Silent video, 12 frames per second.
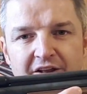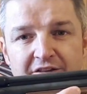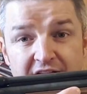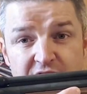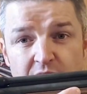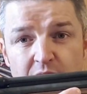
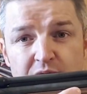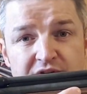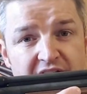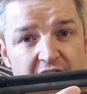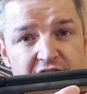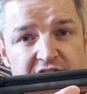This one was
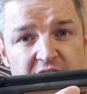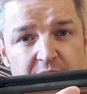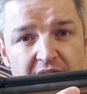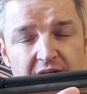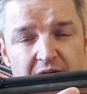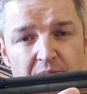given to
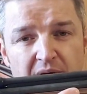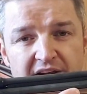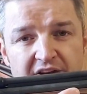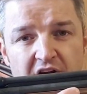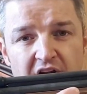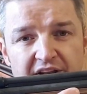me by a
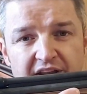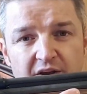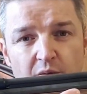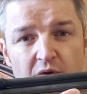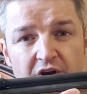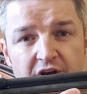colleague
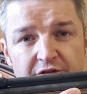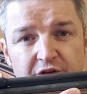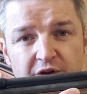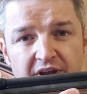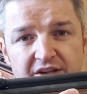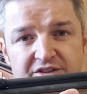at work a few
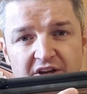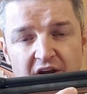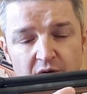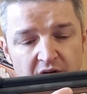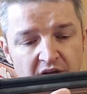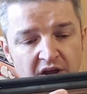years
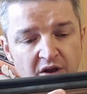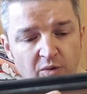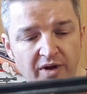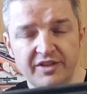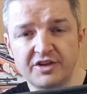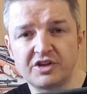ago
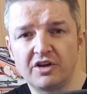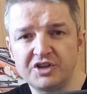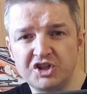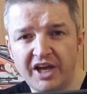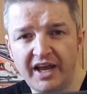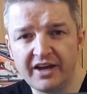when the
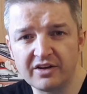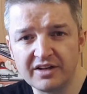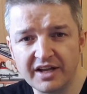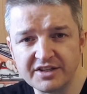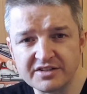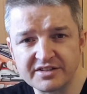Scottish airgun
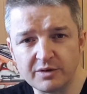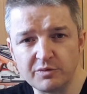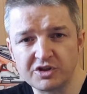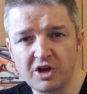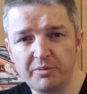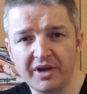licensing
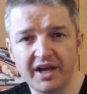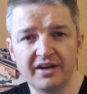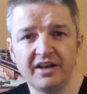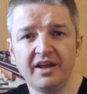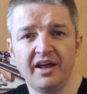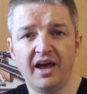was coming in,
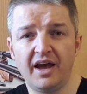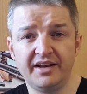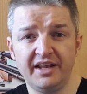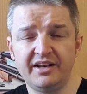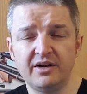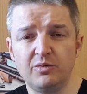and
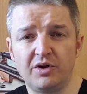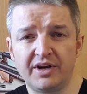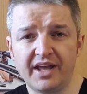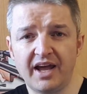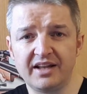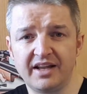he didn't want to
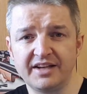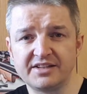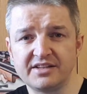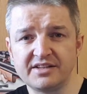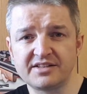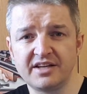get a
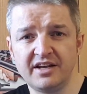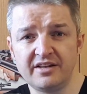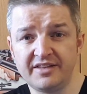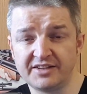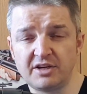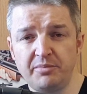license.
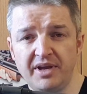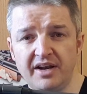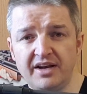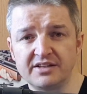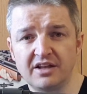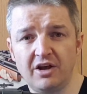This had been in
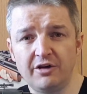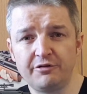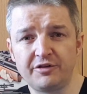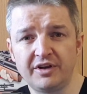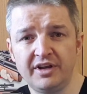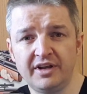his
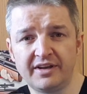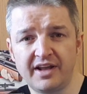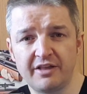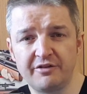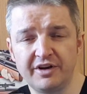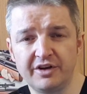loft
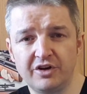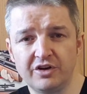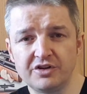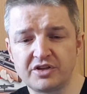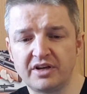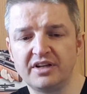gathering
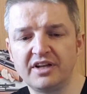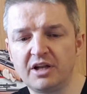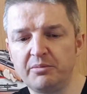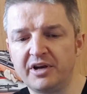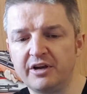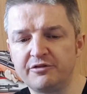dust and a little
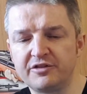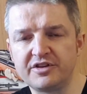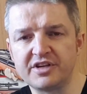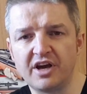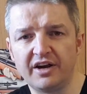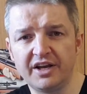bit of
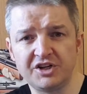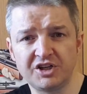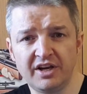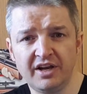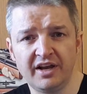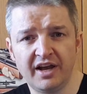tarnish,
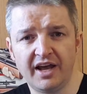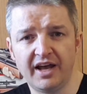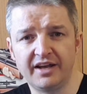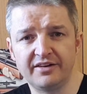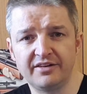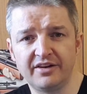
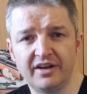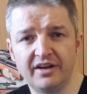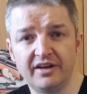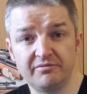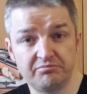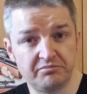and
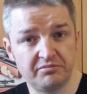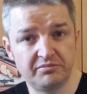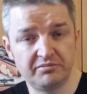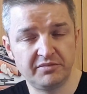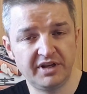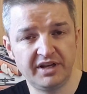
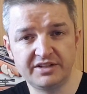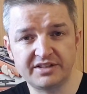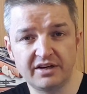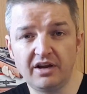he said,